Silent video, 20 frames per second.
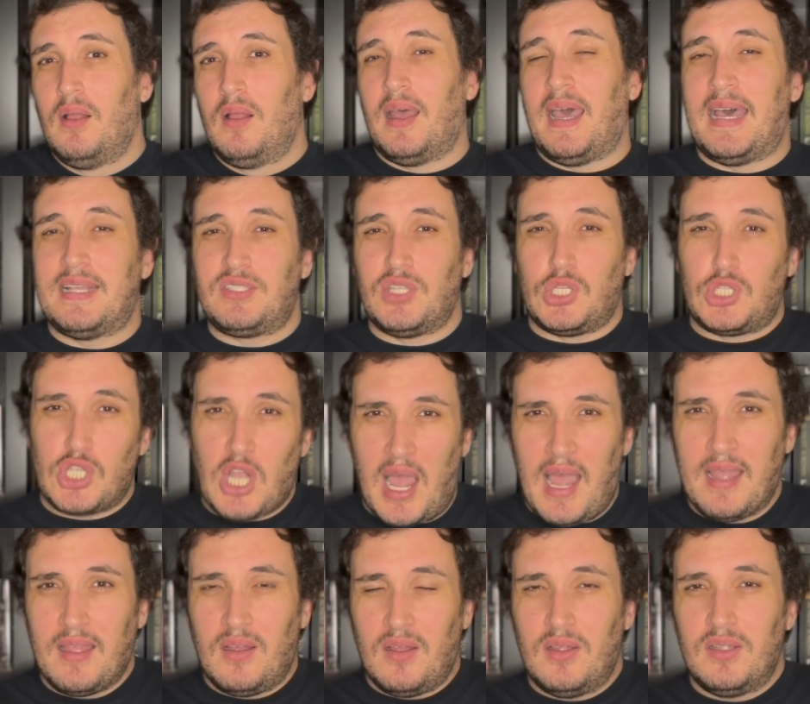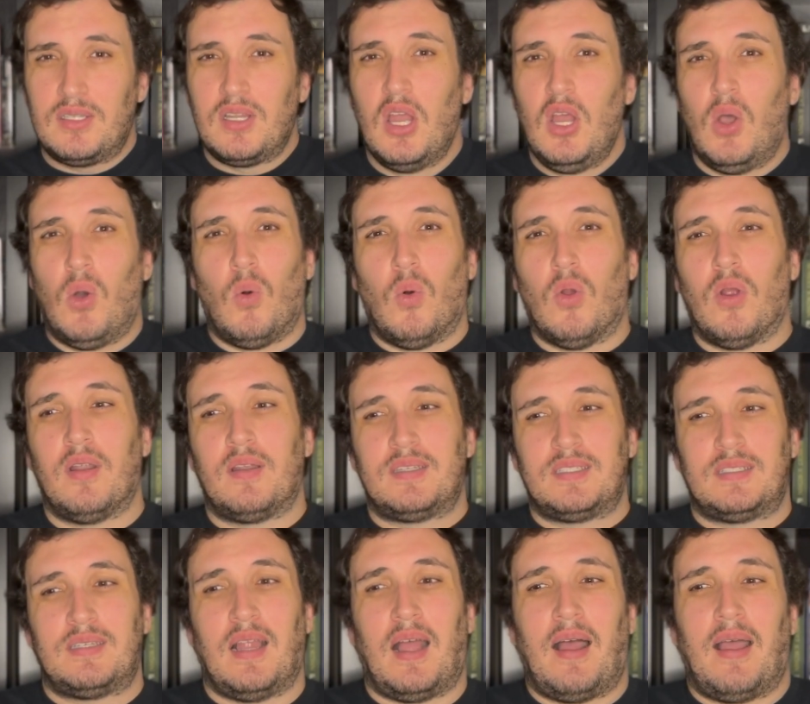as a child? Or
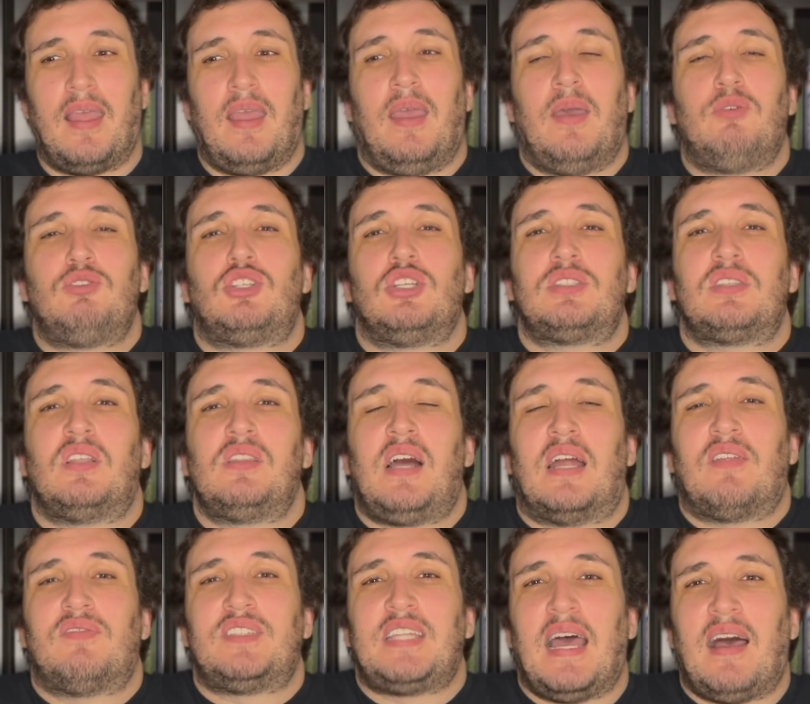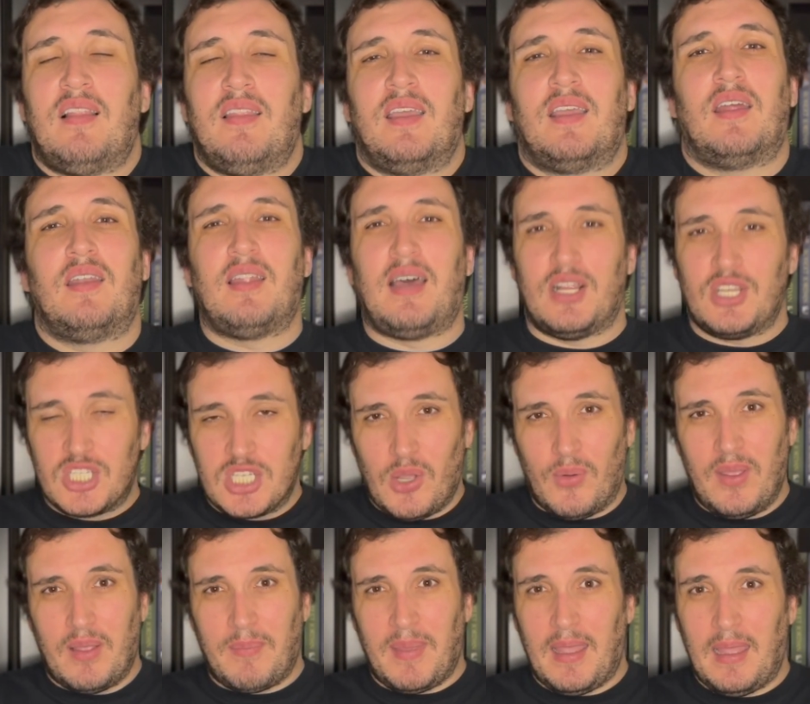it was just a lot of telling and not
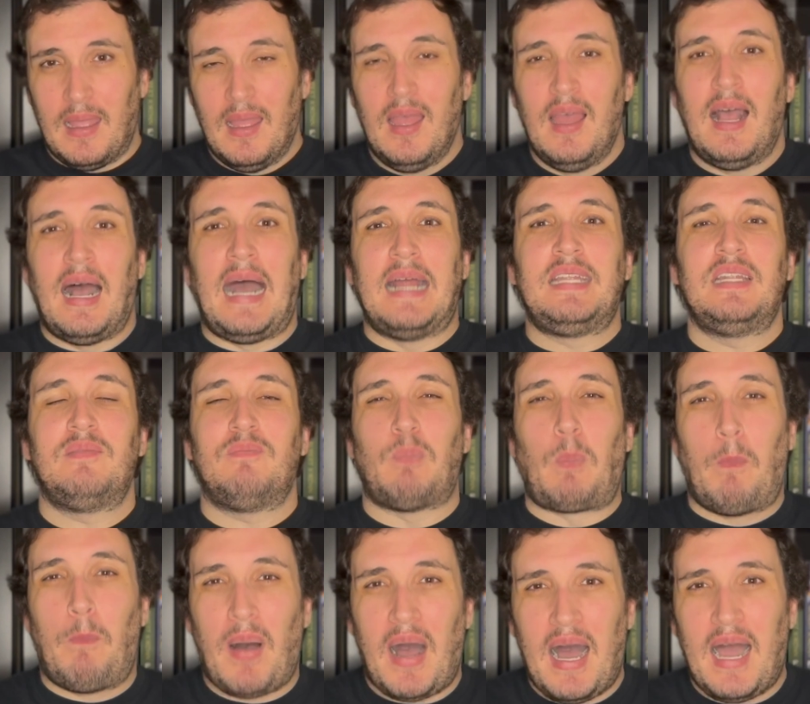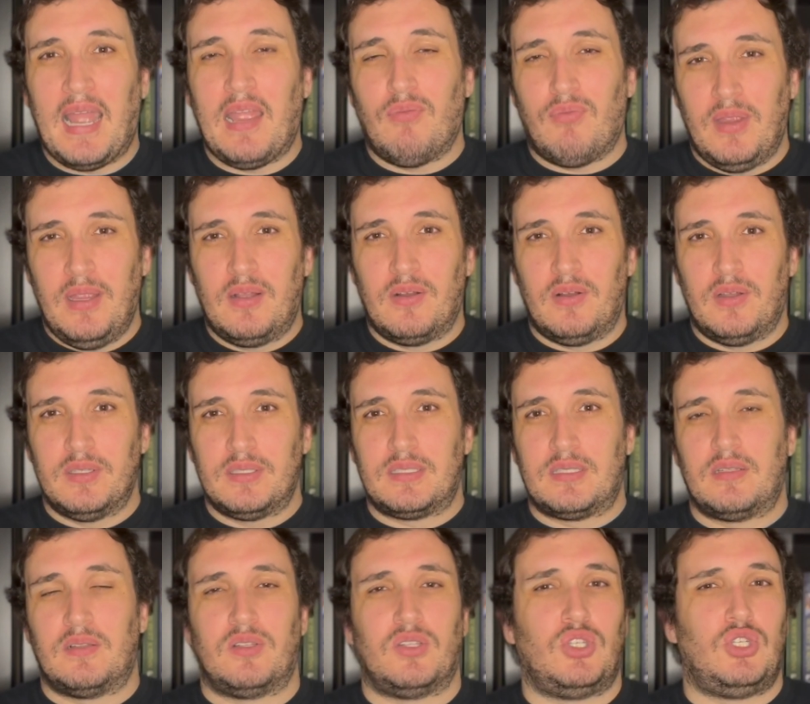showing me. I didn't buy
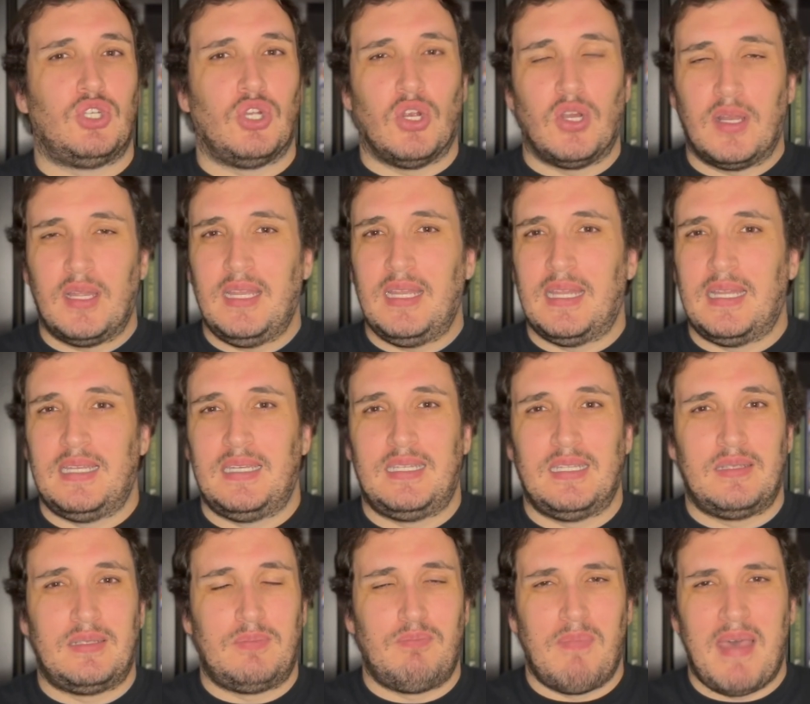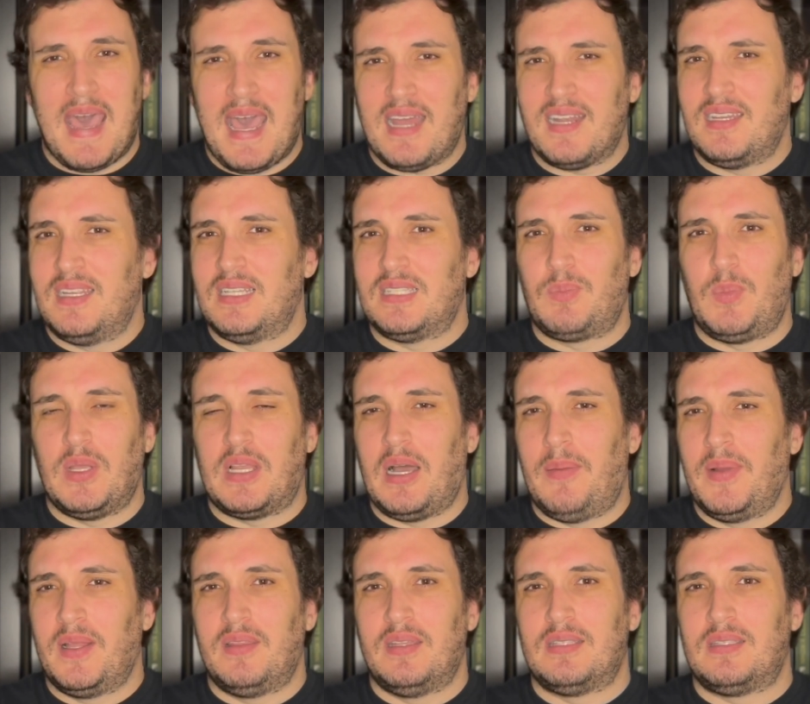Regal's journey into madness,
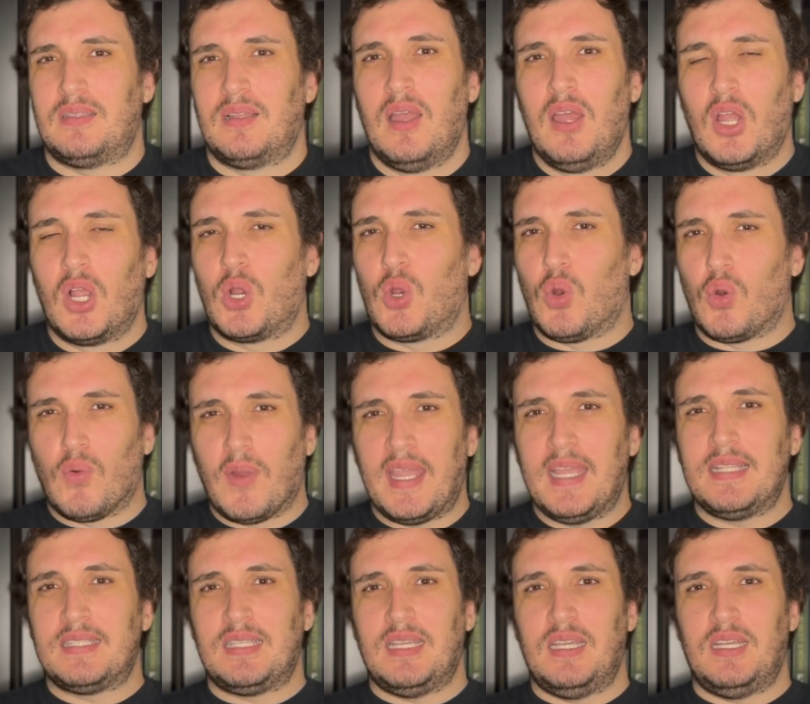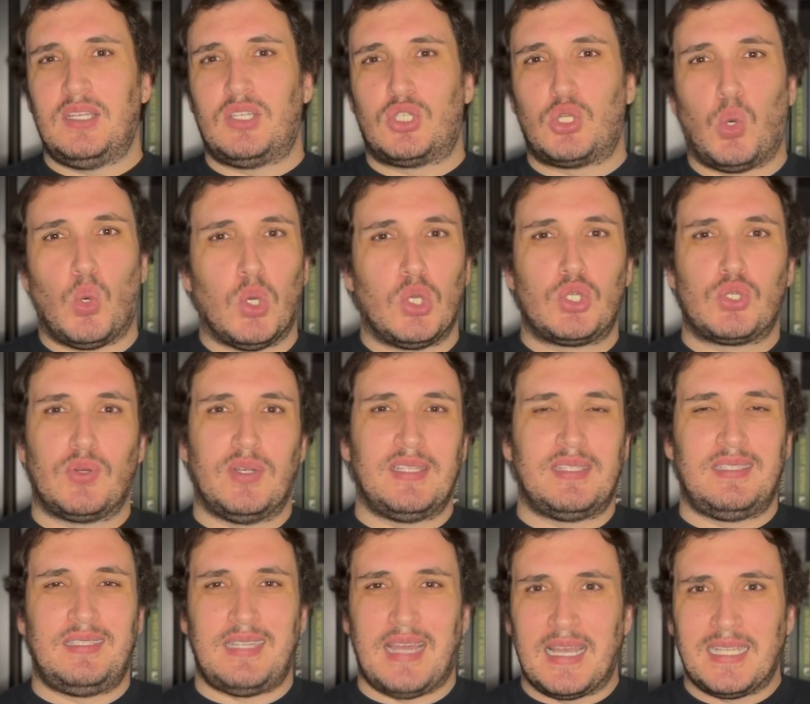becoming this crazy, torturous
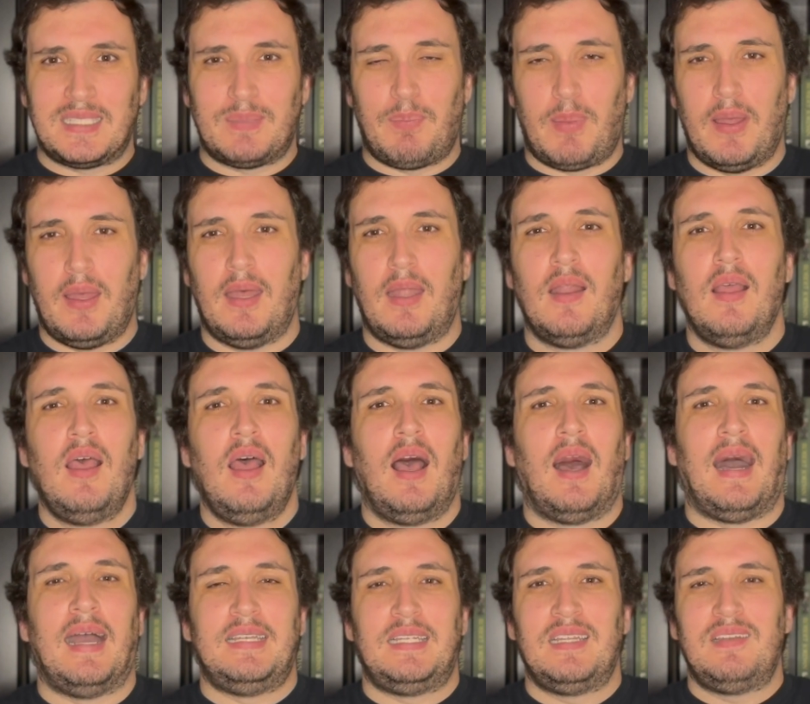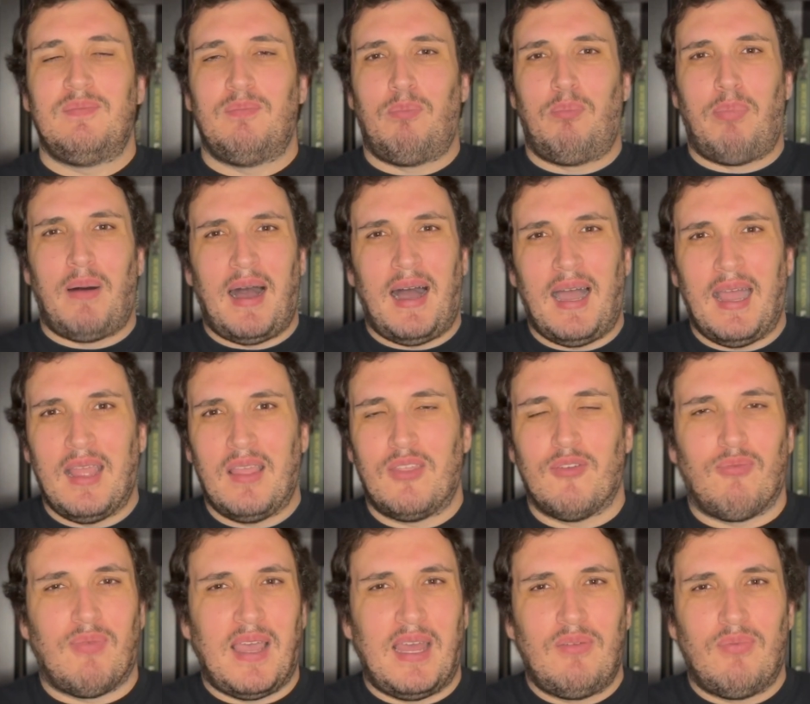despot. I didn't buy the
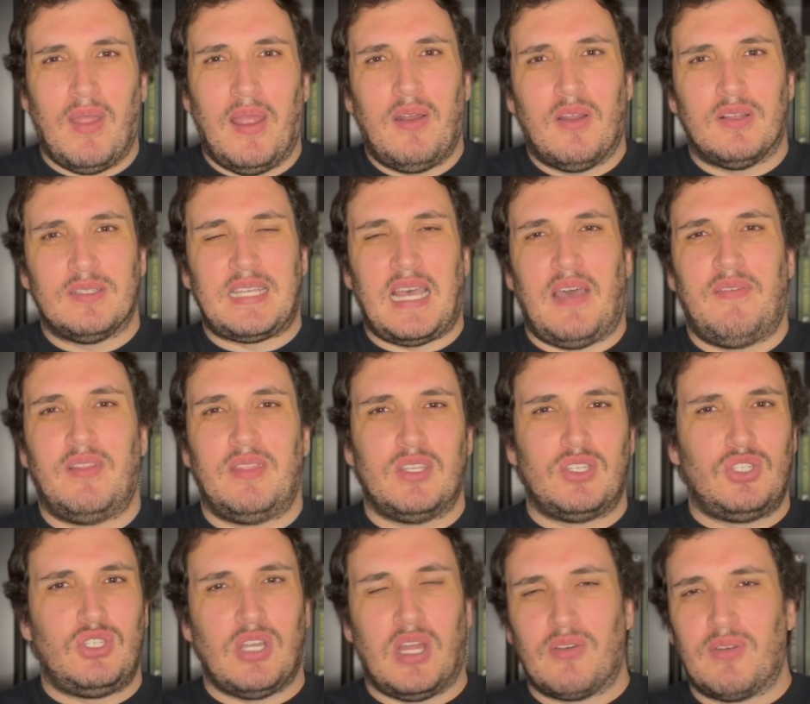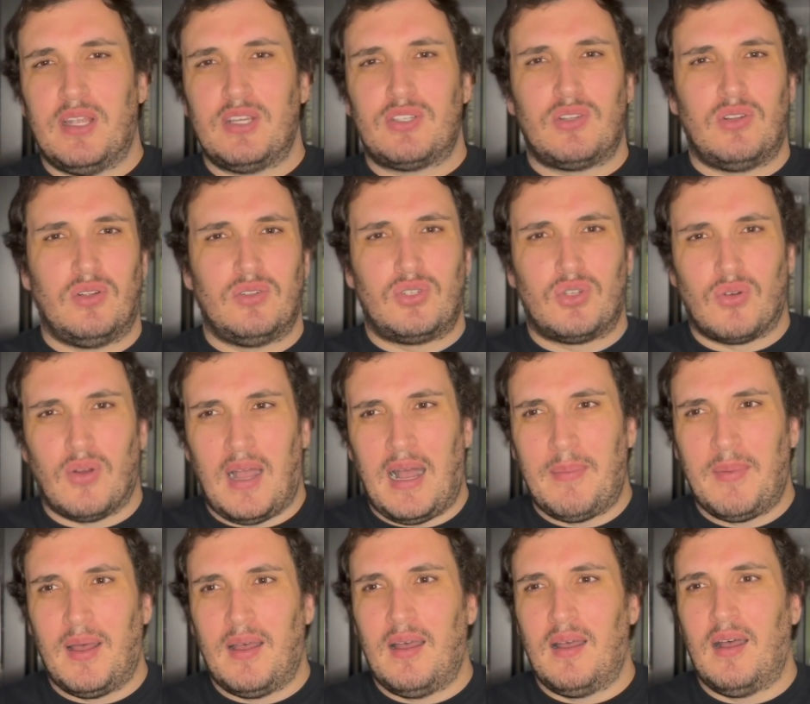Red Raiders having this generational
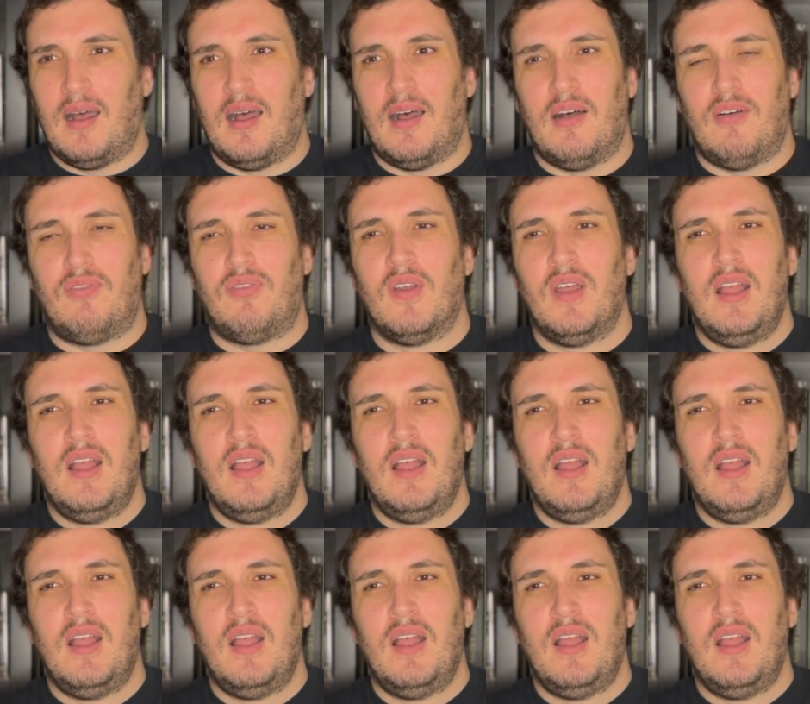trauma of